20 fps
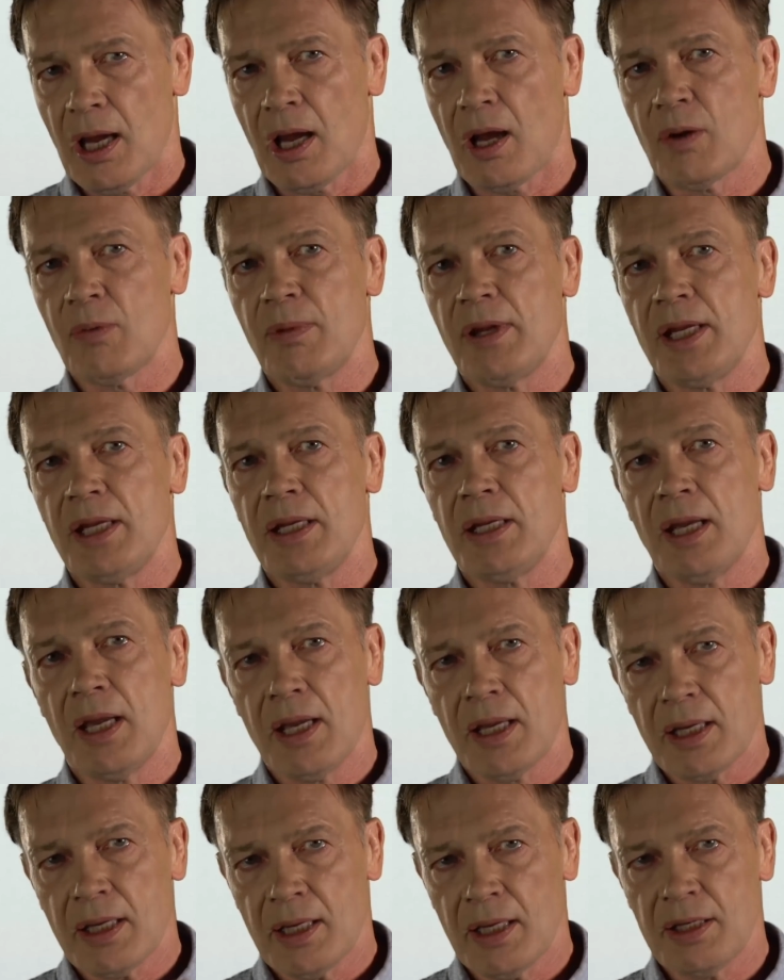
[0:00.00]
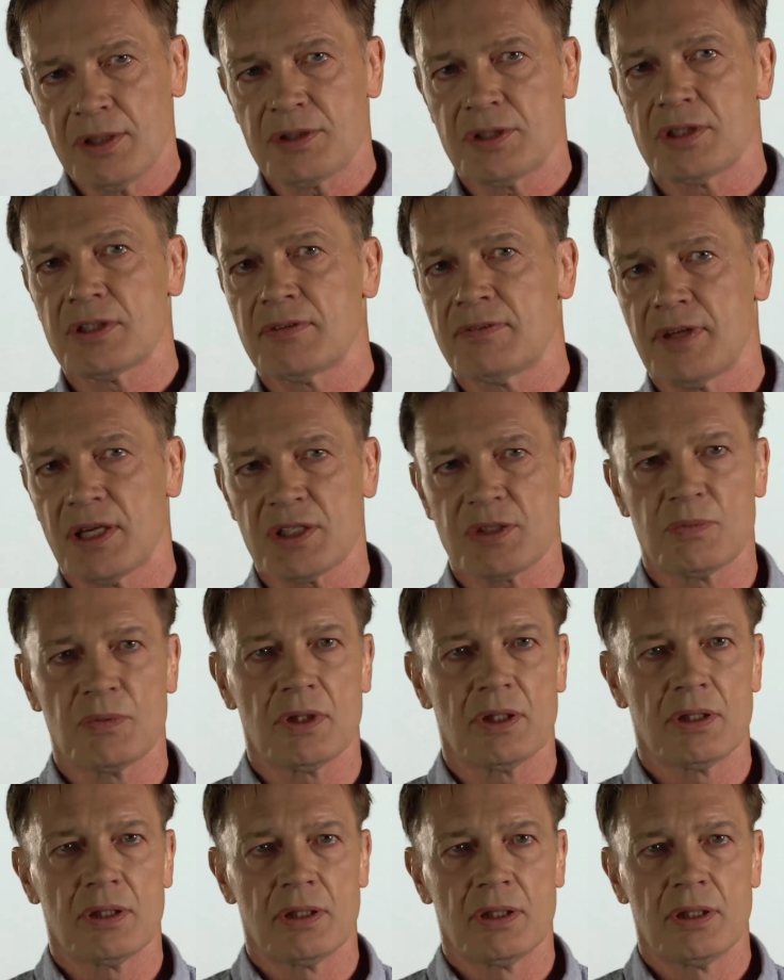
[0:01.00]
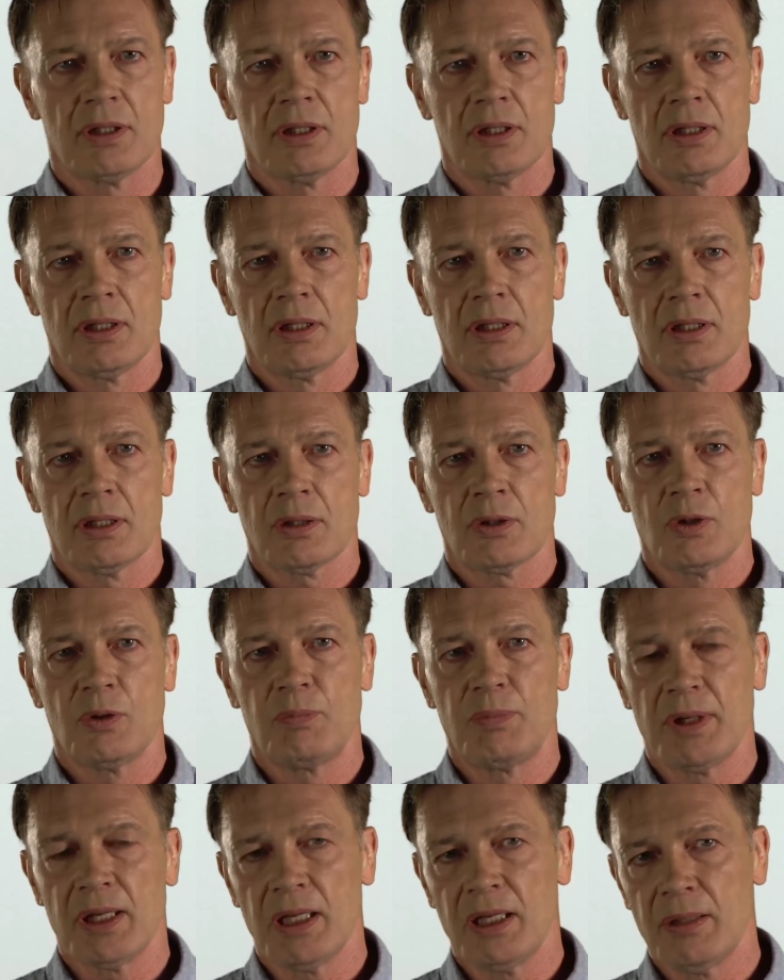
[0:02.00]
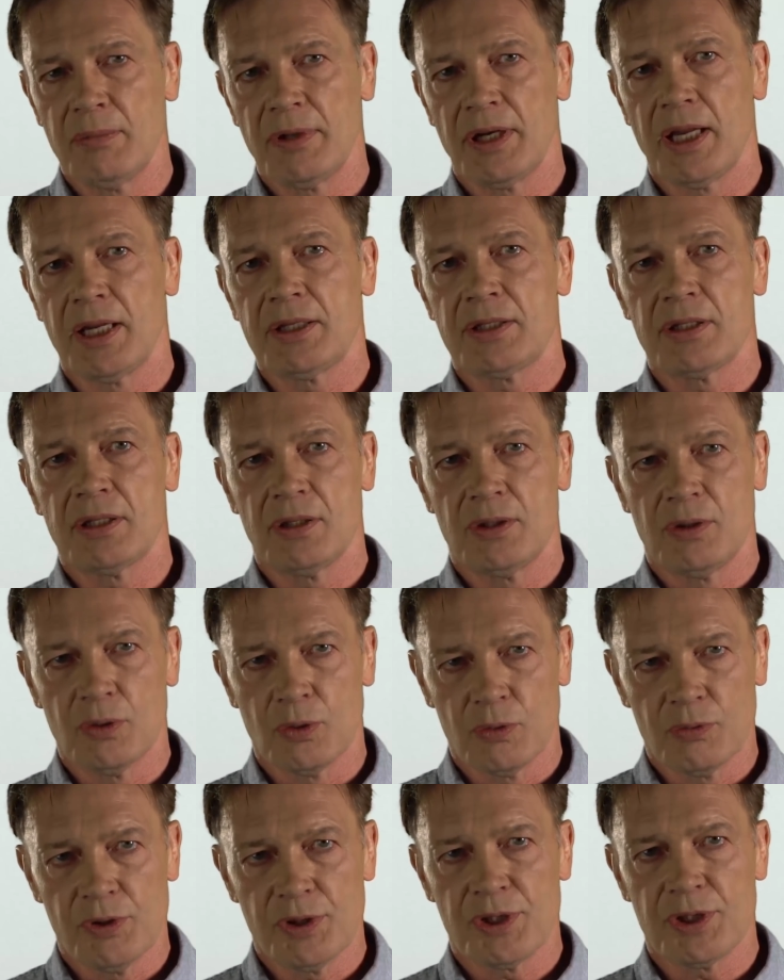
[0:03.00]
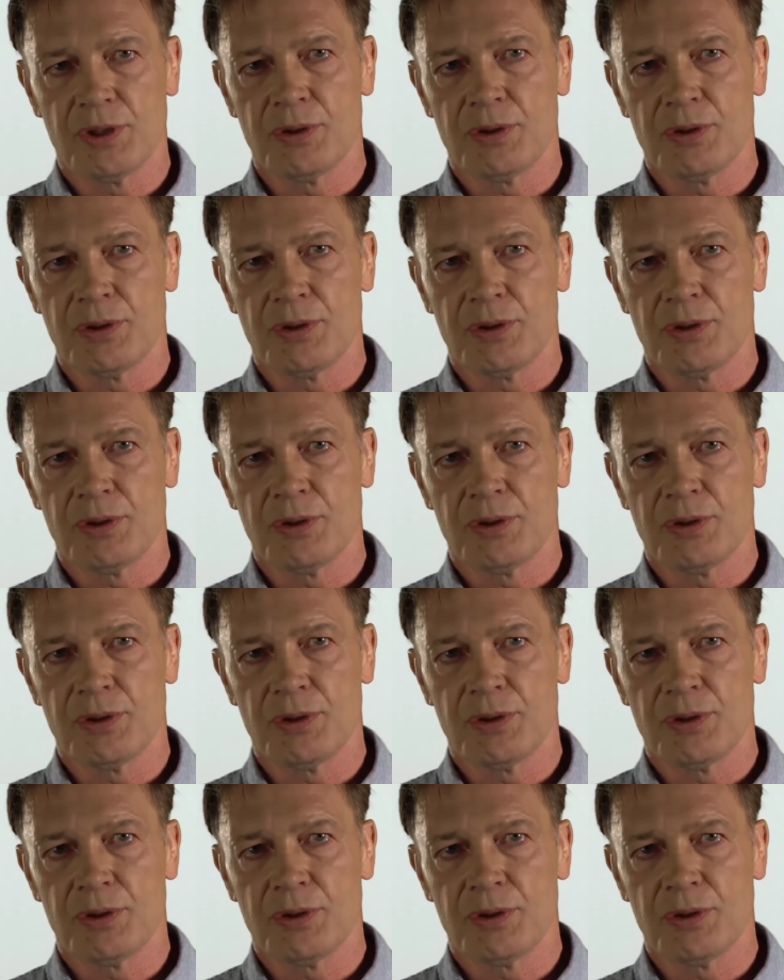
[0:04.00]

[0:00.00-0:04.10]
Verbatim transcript: how many cases of asthma could be eliminated or